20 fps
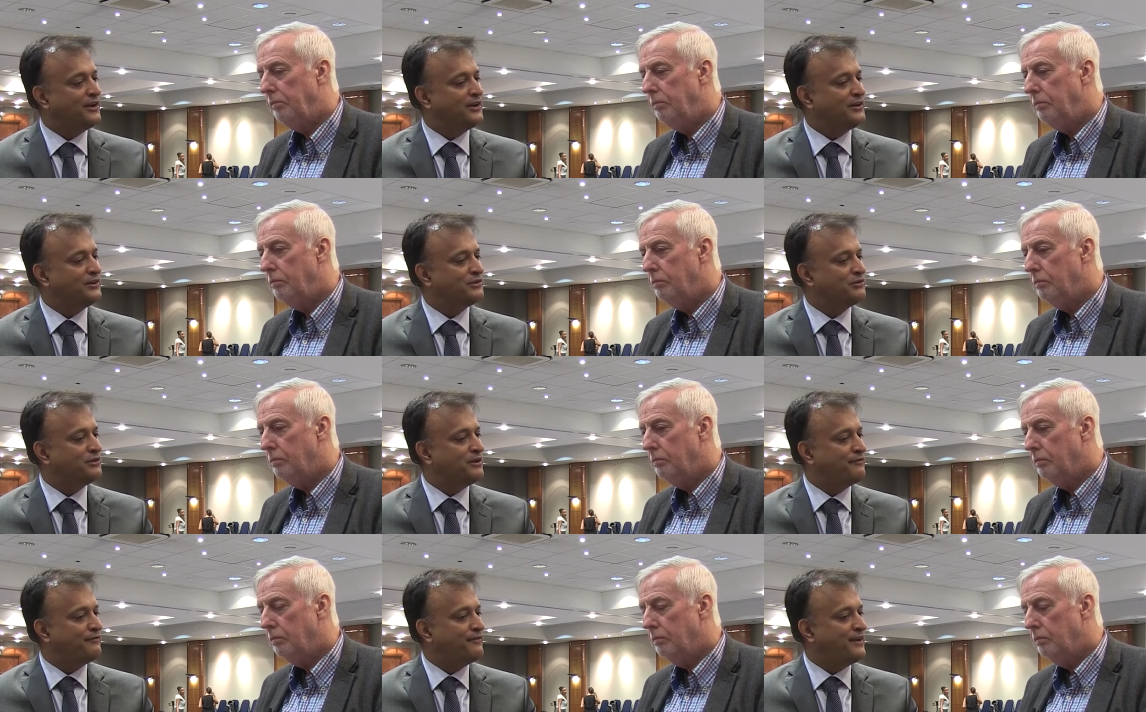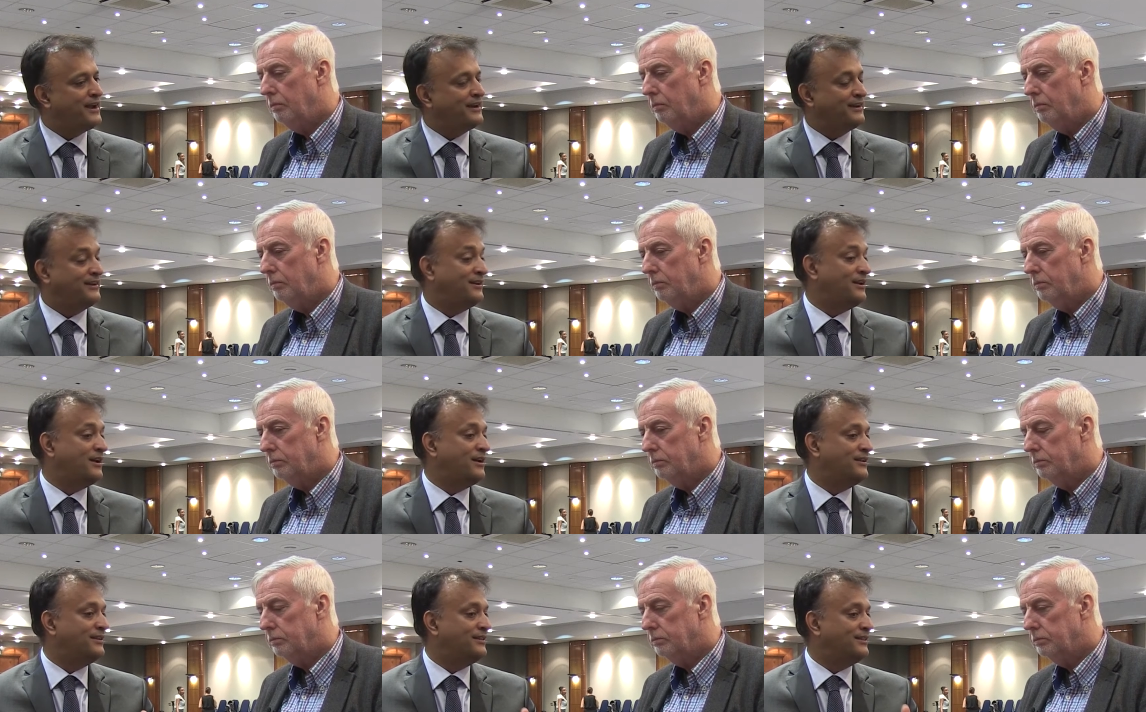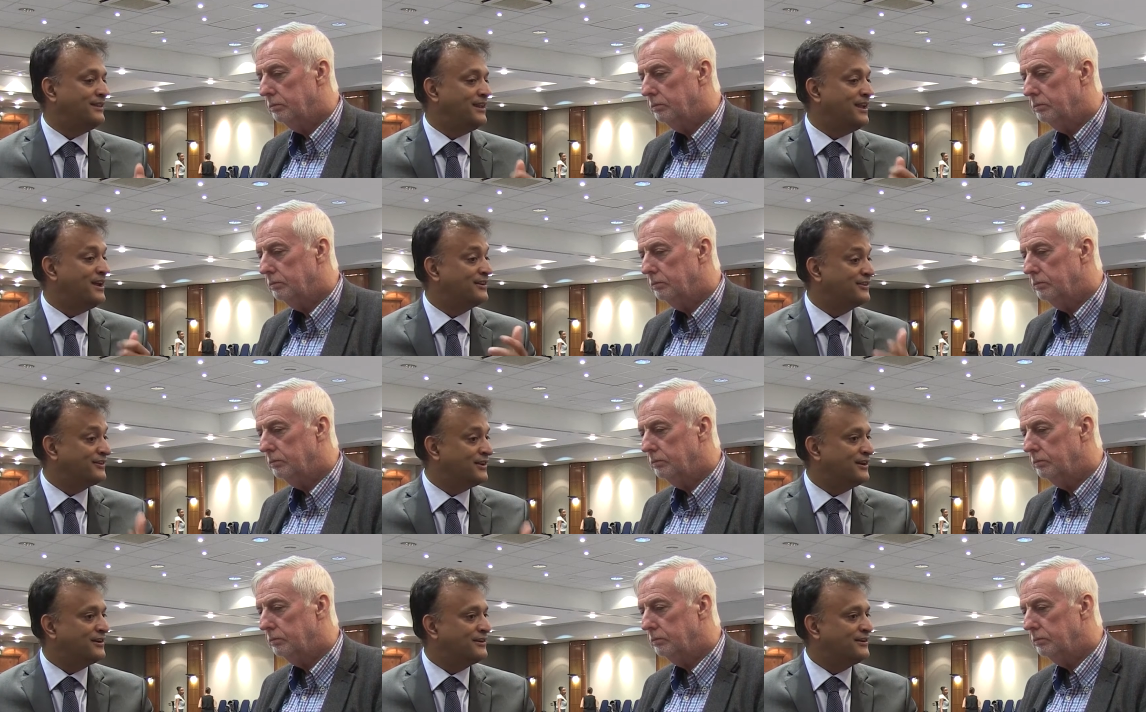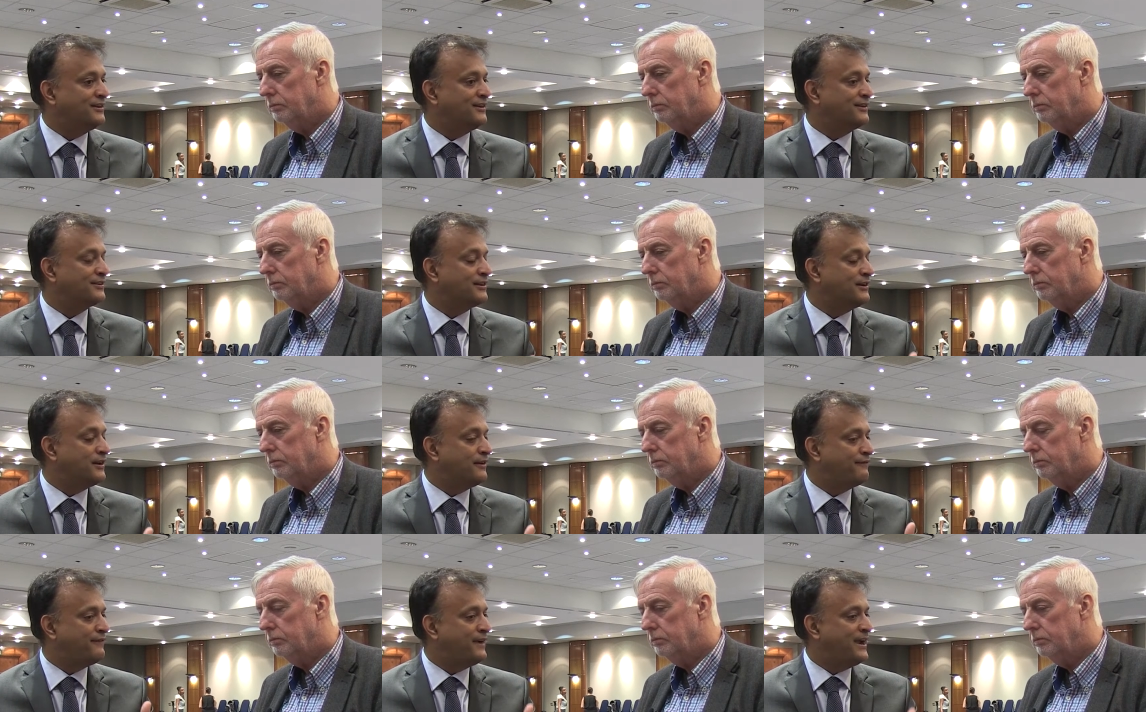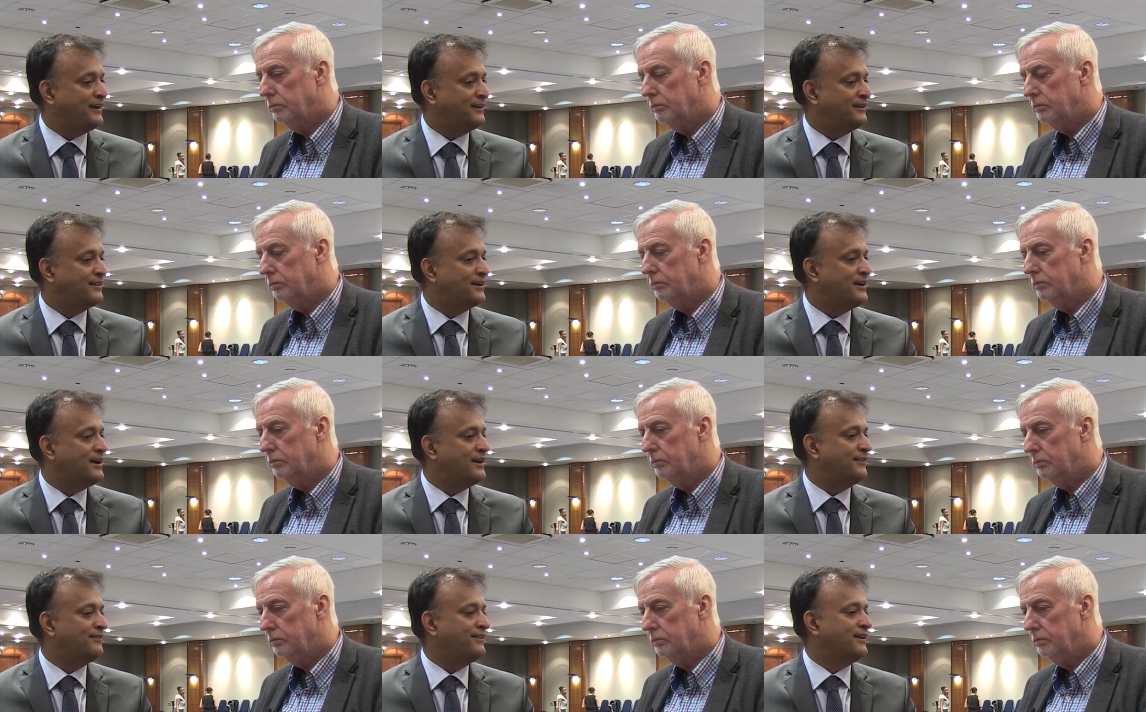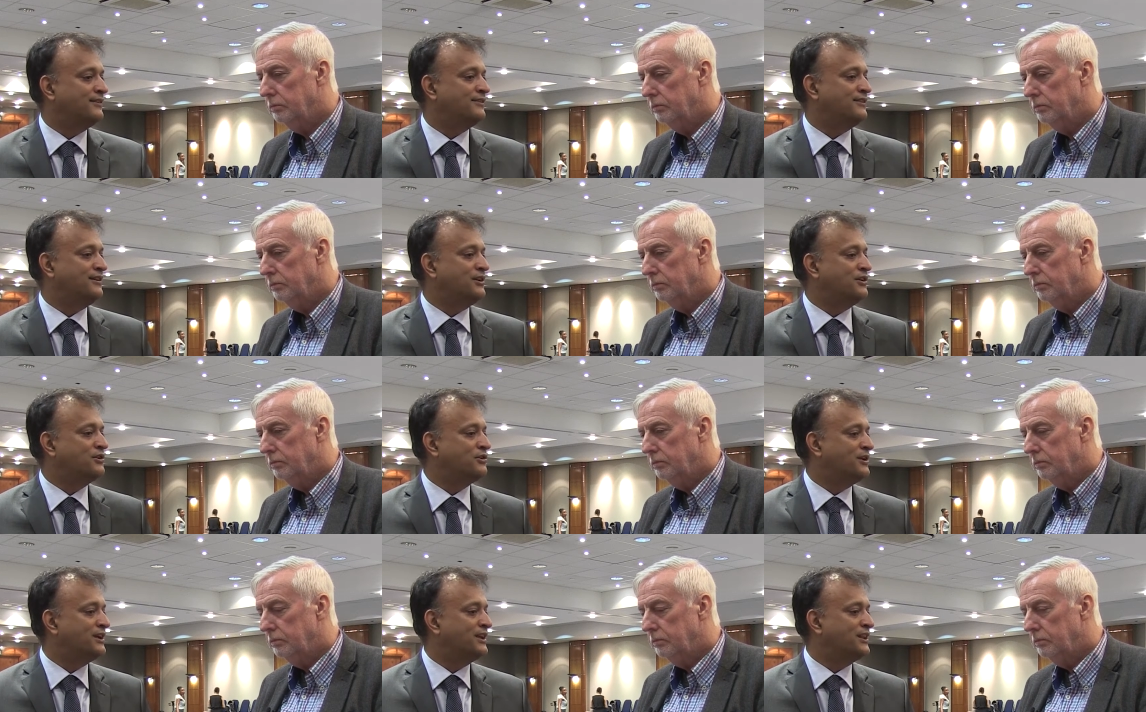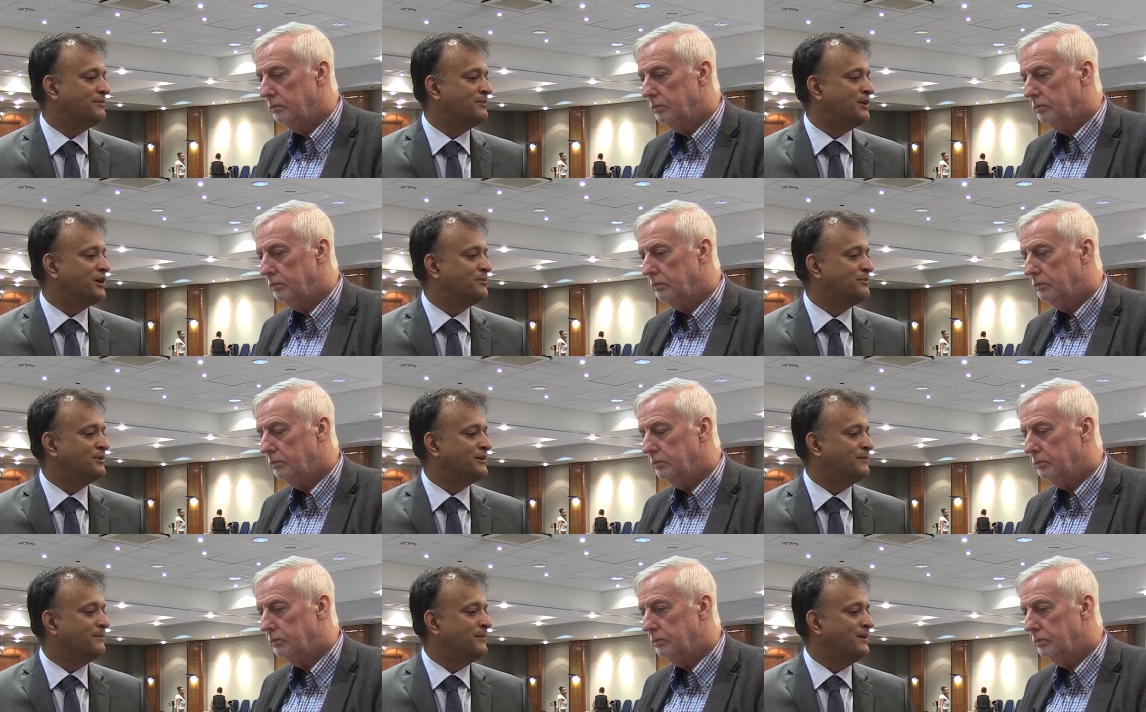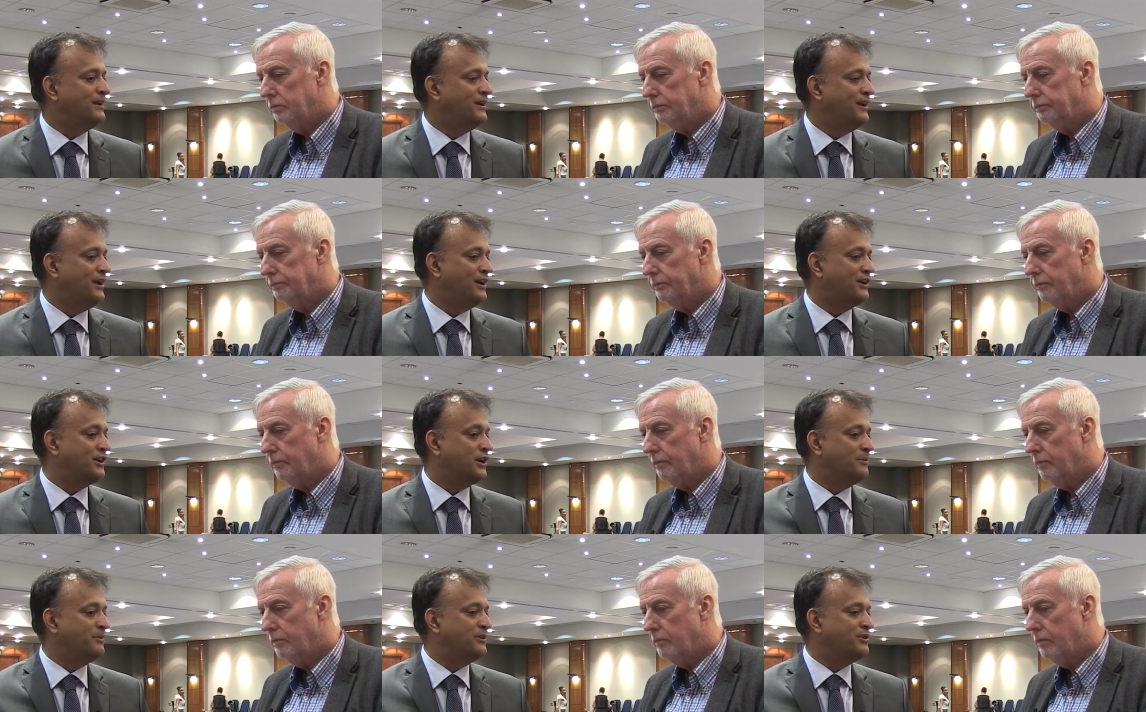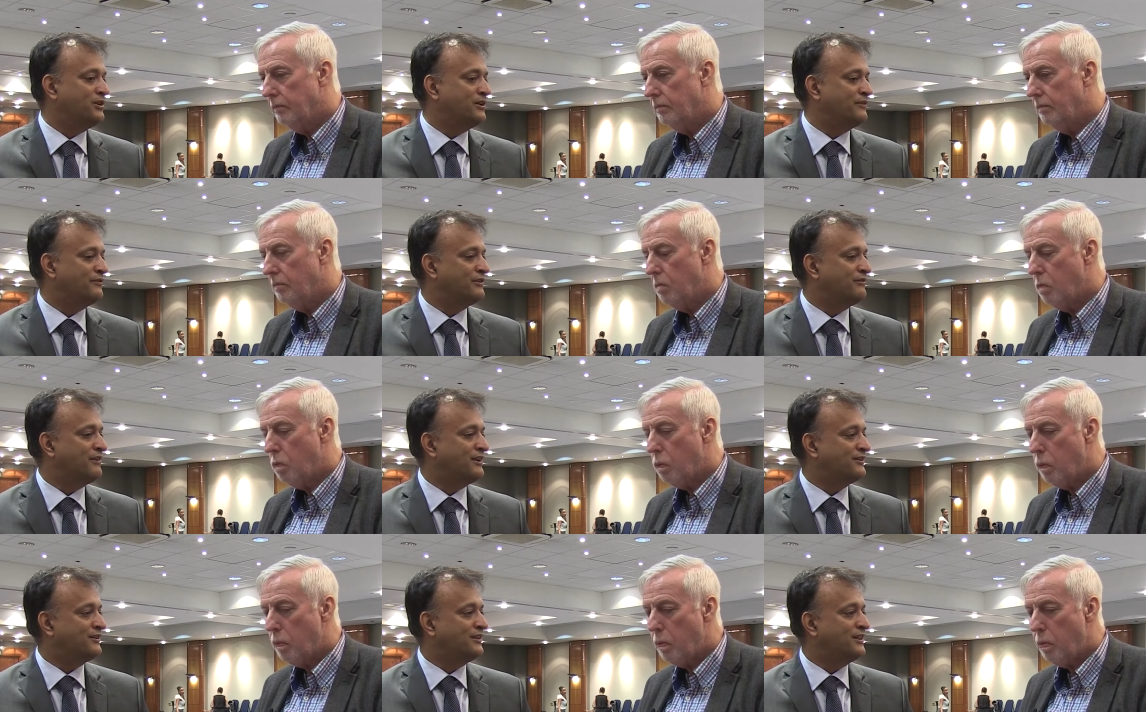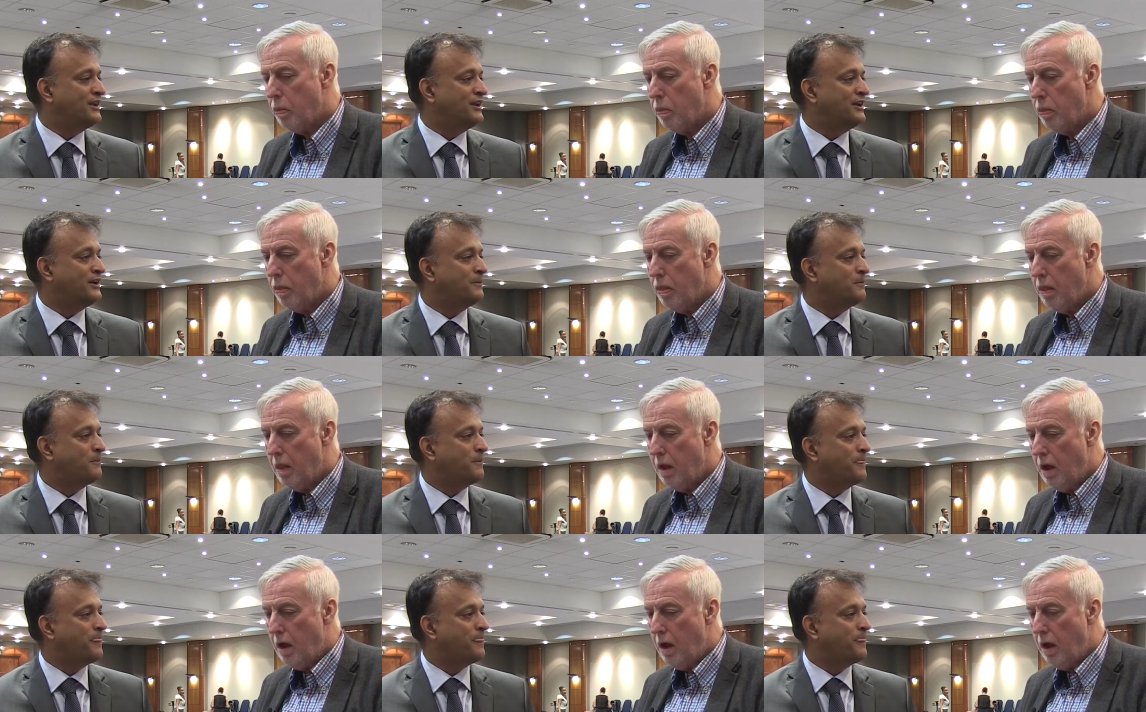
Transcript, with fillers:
Speaker 1: going to affect, the uncertainty is going to affect the kind of things that you're doing at the moment and going to be doing for the rest of the year?